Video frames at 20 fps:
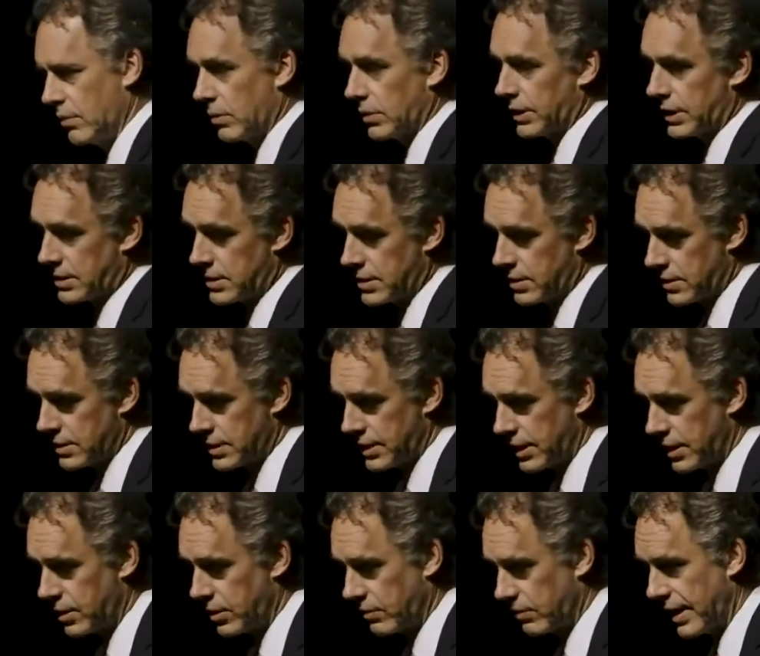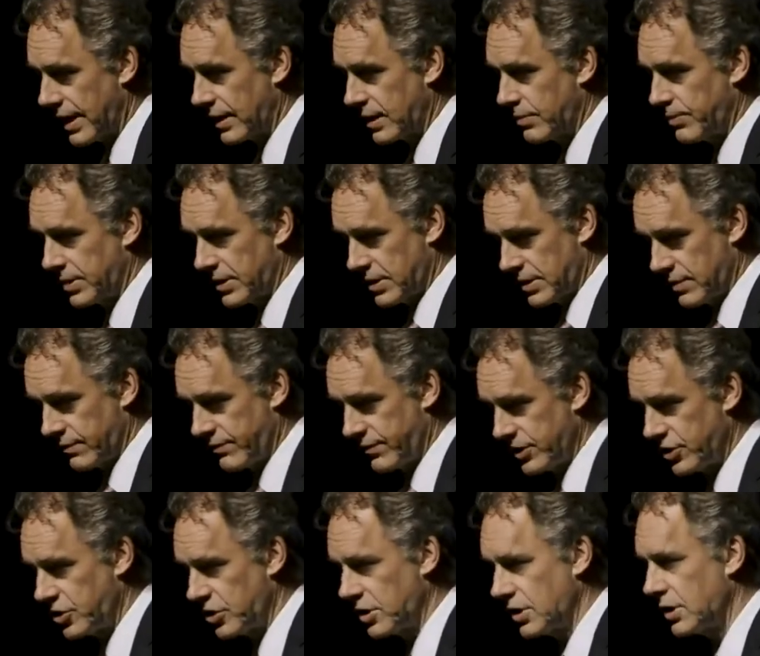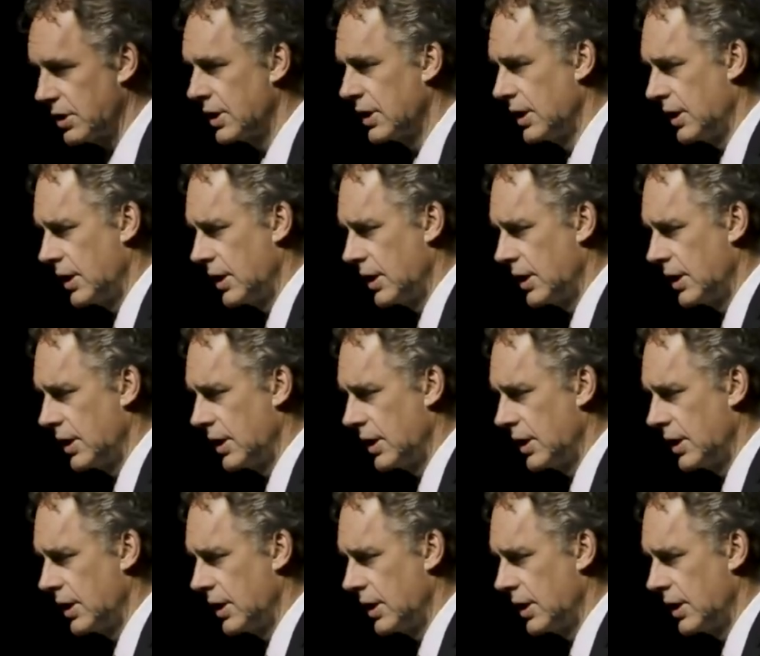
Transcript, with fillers: well, let's not say correct, but sufficient.